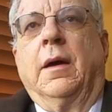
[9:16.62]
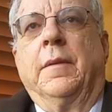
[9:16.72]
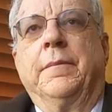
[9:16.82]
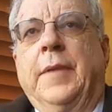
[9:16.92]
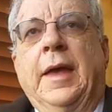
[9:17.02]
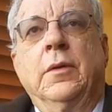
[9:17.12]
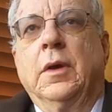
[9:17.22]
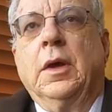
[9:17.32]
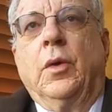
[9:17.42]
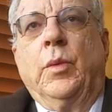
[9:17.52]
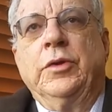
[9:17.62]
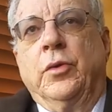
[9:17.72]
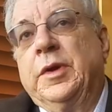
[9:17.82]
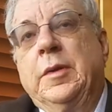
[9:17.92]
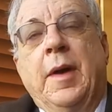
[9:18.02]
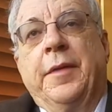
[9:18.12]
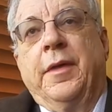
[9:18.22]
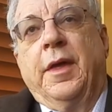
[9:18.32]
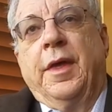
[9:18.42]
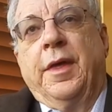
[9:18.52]
Um, and when you read about
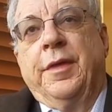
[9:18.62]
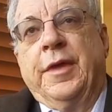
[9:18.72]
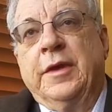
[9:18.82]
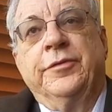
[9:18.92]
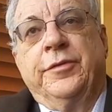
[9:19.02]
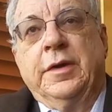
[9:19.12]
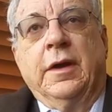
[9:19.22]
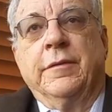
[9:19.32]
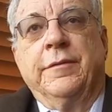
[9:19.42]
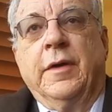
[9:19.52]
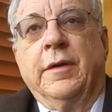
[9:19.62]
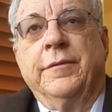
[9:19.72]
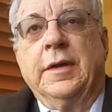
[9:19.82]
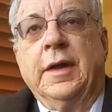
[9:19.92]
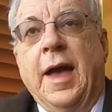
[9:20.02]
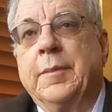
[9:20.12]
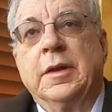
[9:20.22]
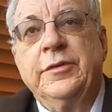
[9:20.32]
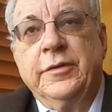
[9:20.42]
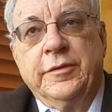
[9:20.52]
the history of, of the
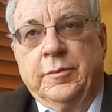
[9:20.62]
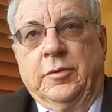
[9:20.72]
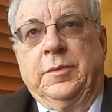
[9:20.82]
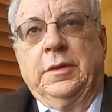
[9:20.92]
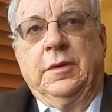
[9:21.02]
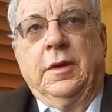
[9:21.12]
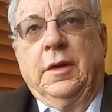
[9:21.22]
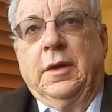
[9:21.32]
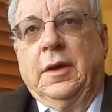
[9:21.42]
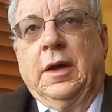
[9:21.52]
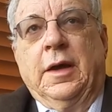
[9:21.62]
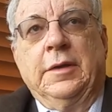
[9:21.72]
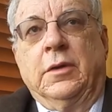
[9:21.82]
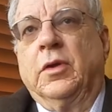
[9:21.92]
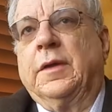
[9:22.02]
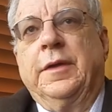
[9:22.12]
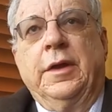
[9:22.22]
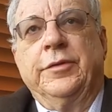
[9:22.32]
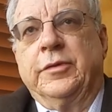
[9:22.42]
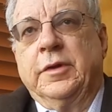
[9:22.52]
abolitionist movement, uh, and you look at the
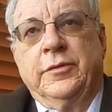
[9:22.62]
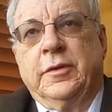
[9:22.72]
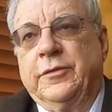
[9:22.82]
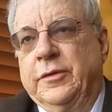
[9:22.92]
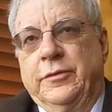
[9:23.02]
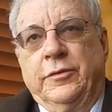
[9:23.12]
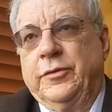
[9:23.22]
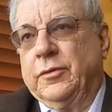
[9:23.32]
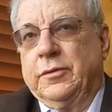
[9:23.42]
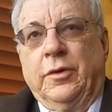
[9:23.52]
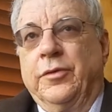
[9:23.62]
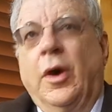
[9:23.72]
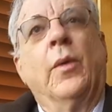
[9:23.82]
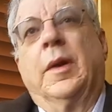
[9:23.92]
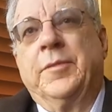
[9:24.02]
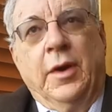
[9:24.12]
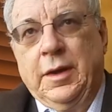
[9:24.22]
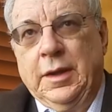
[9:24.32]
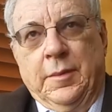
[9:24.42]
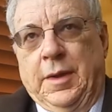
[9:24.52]
judicial decisions, you'll, you'll know what I'm
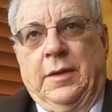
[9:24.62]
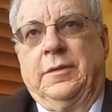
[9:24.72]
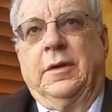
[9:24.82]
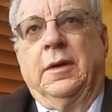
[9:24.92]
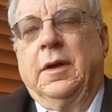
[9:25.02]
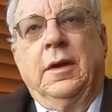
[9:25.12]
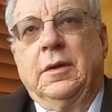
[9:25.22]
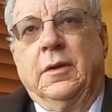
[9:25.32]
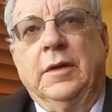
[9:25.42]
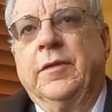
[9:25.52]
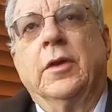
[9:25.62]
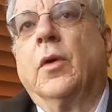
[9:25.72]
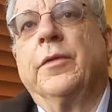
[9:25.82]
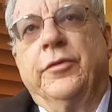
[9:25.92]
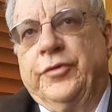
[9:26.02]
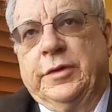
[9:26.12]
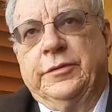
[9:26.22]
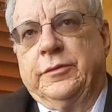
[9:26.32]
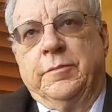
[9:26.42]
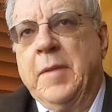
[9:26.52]
talking about. Uh-huh. You know, even the northern
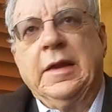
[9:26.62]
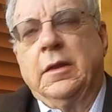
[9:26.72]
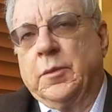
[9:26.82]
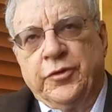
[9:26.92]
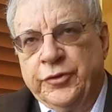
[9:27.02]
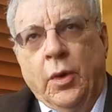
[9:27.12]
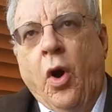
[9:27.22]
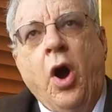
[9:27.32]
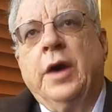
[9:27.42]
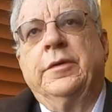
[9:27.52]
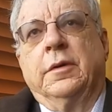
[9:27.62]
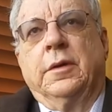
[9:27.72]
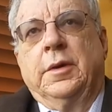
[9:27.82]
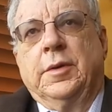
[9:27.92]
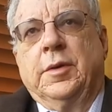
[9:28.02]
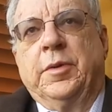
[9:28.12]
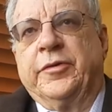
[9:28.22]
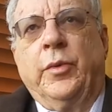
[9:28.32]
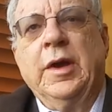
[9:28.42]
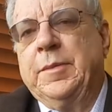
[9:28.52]
judges, many of them were so hard to
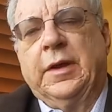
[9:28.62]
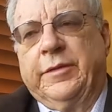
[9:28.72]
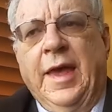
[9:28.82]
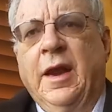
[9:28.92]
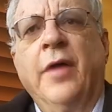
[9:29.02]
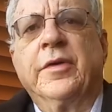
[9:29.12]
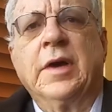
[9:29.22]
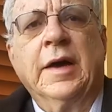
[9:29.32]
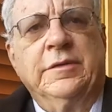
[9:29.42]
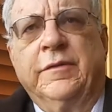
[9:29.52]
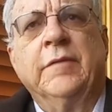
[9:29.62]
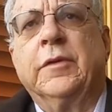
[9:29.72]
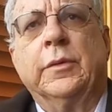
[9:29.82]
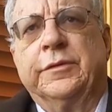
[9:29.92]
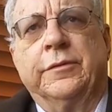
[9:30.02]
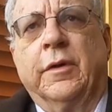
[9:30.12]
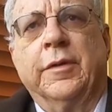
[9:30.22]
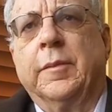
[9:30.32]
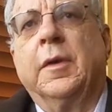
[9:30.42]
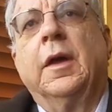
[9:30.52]
persuade because they had other kinds of influences
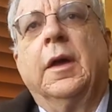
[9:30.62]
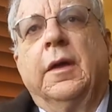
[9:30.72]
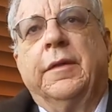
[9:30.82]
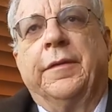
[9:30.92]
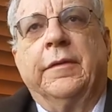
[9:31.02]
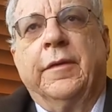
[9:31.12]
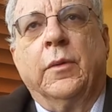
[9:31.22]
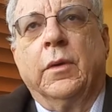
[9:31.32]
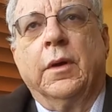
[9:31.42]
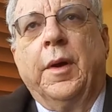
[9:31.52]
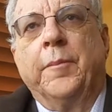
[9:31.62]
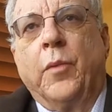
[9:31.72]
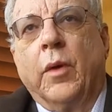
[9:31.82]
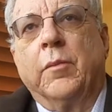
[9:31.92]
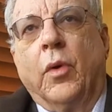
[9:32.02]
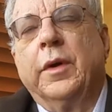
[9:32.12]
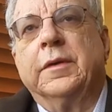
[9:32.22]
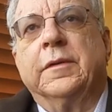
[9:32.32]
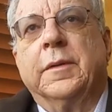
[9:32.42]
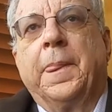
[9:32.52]
on them that they felt were more important.